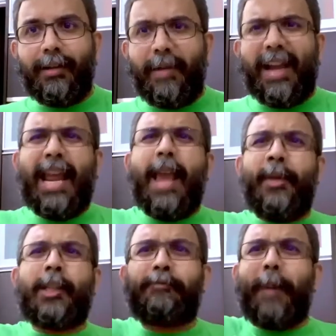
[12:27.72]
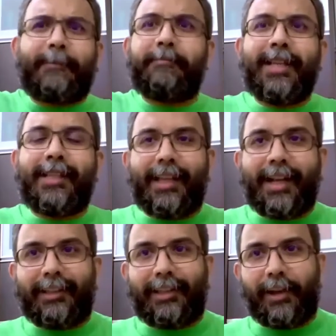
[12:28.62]
My name is Patman
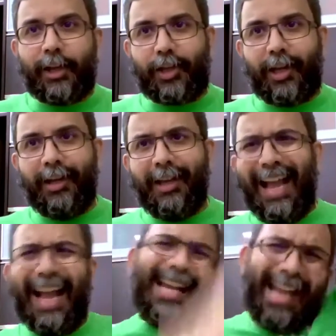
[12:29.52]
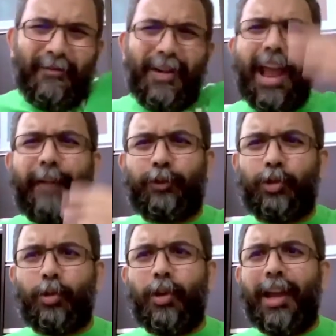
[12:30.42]
Senati Raja. I never have
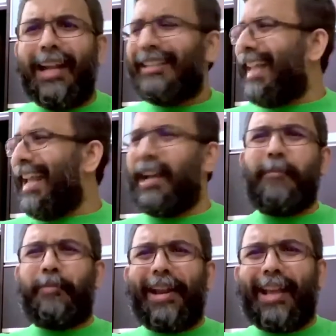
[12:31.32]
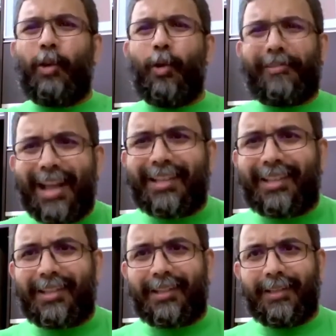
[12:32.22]
to take a break or
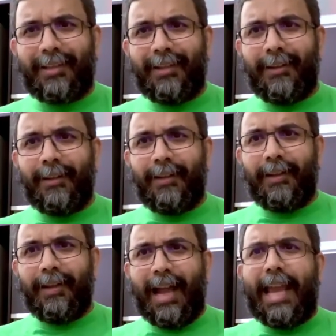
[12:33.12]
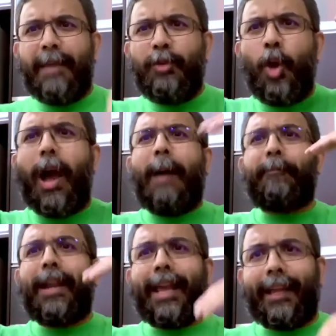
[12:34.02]
rest. I am your
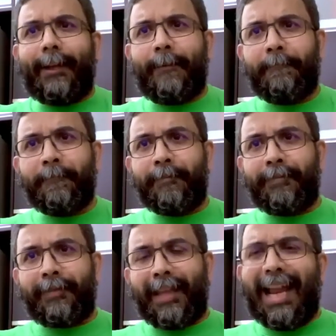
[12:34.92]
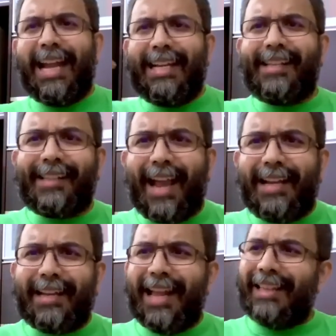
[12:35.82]
upline. And I
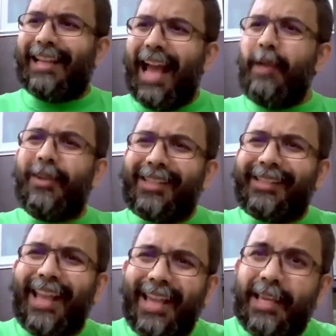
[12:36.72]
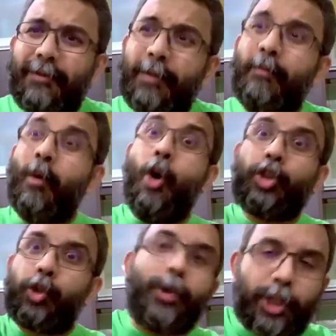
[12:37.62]
decided that I will stay even
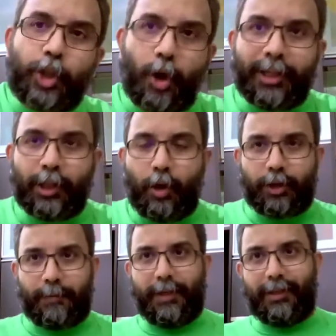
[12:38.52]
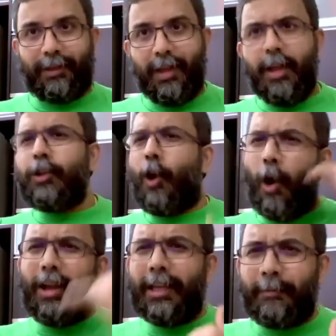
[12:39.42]
more switched on in the hospital.
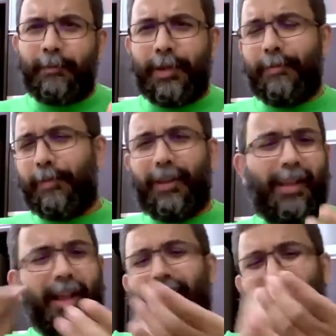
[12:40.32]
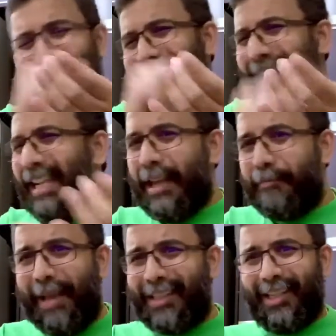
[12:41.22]
Calling people,
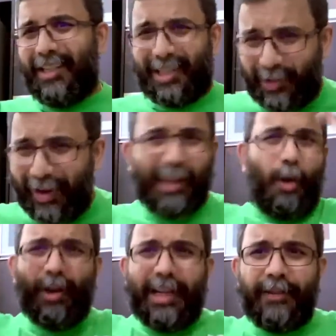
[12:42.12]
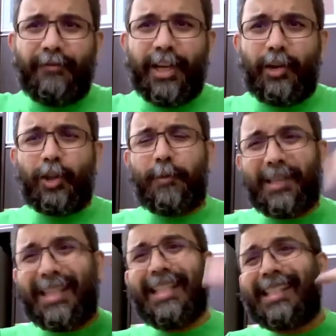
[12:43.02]
sending messages, recording videos.
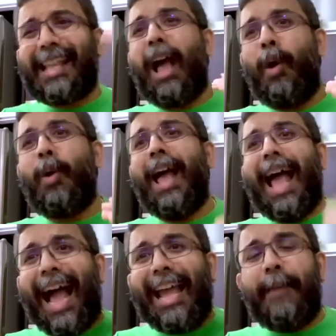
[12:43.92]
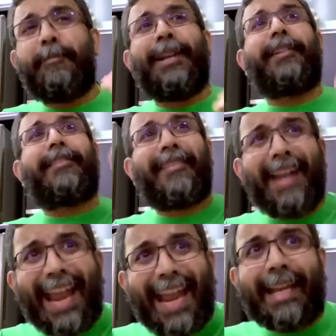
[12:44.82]
Because this is how I have been
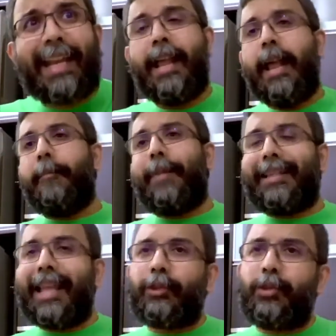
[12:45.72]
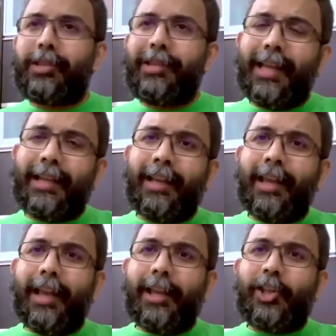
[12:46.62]
trained by Dato Sri and
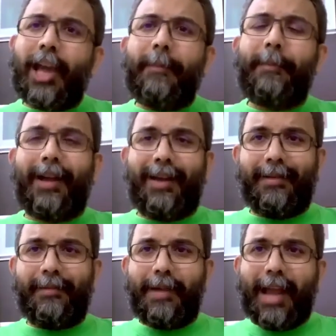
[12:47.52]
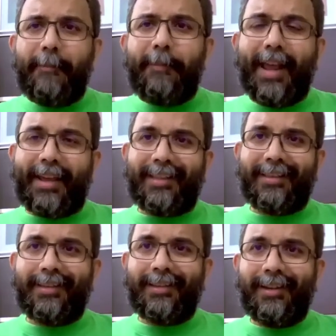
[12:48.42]
Japa, my
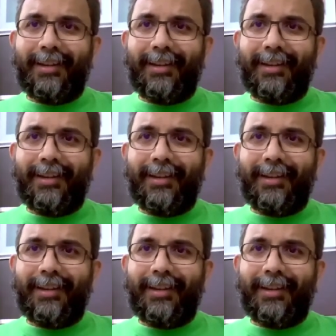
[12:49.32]
uplines.